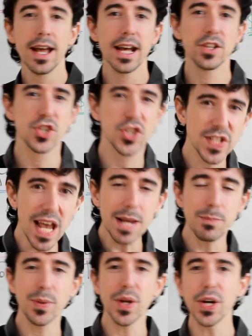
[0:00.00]

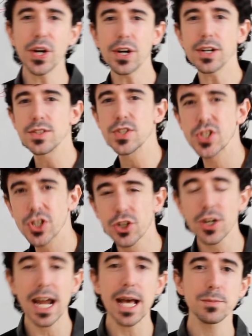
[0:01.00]
Zapier and
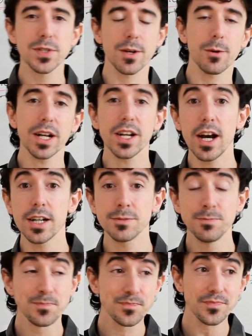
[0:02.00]
scripts and
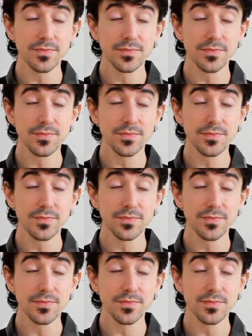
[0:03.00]
whatnot.